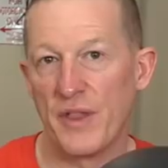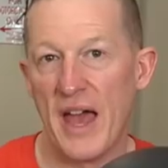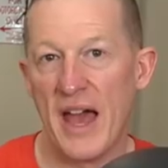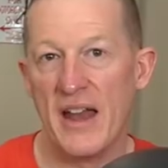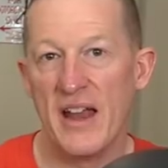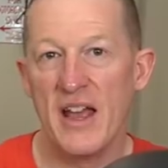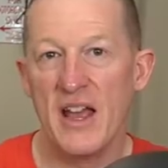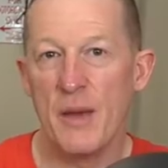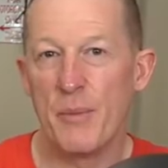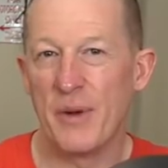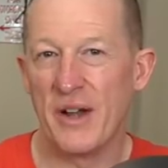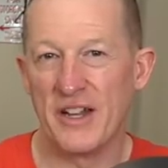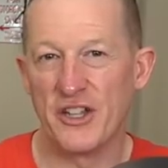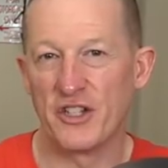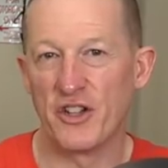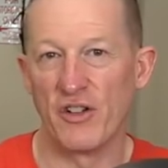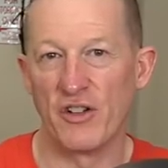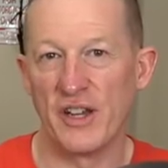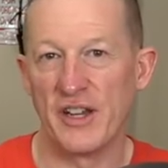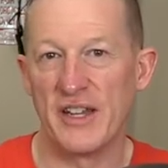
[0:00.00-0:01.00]
that but it
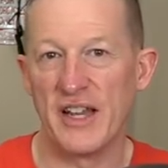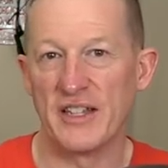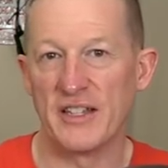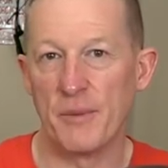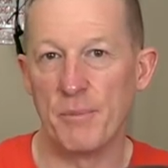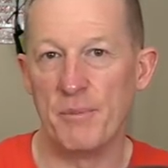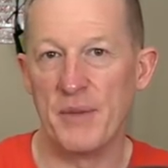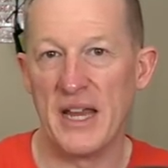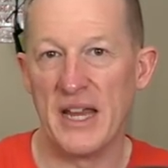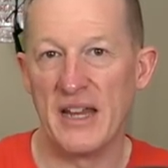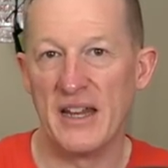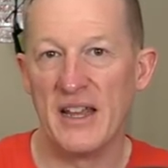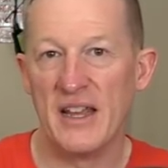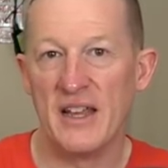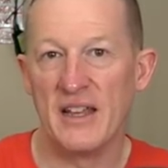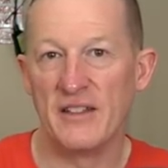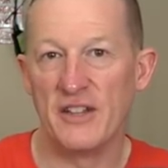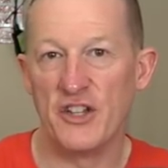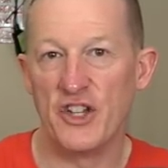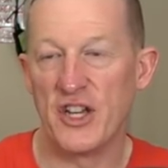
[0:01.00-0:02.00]
certainly doesn't mean
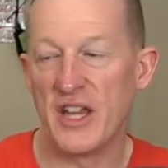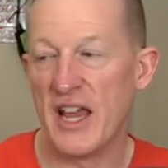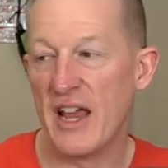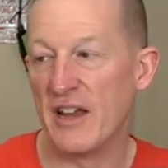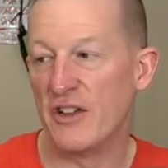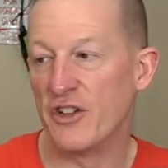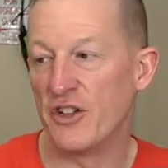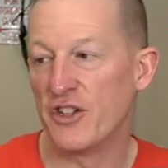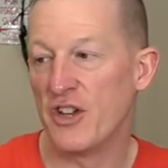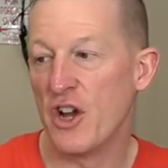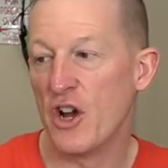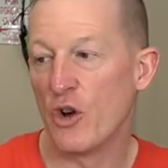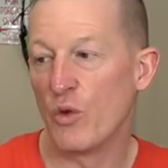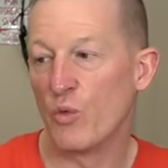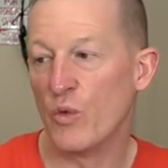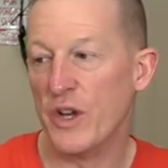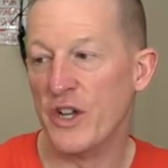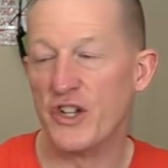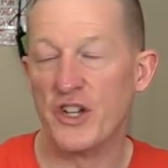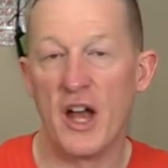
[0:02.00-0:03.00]
that you can't just
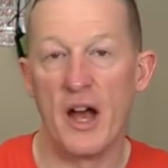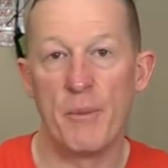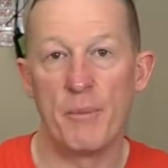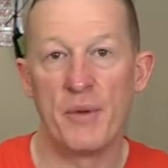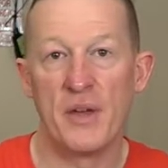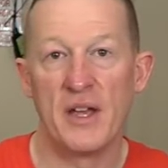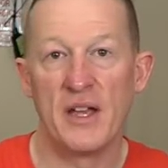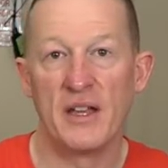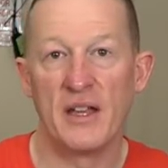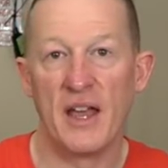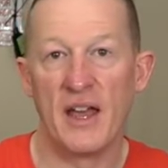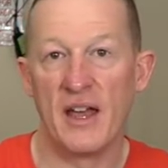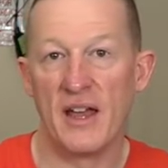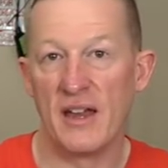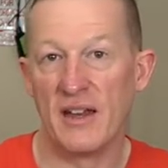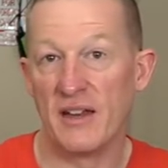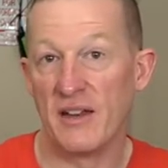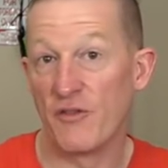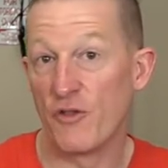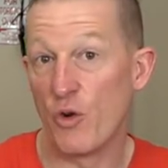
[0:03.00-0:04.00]
reach up
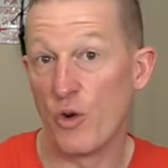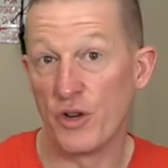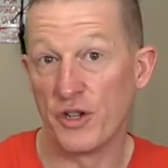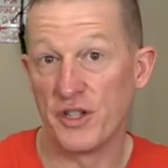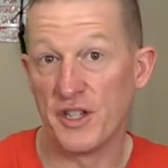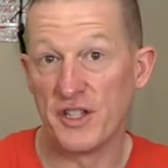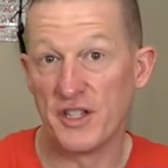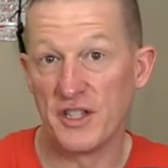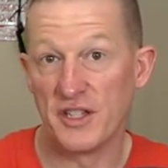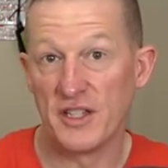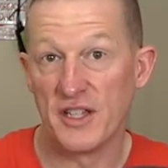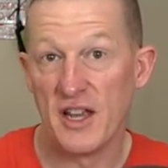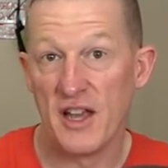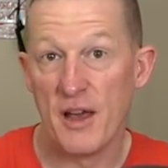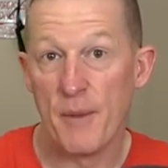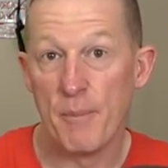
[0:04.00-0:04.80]
and of course, this is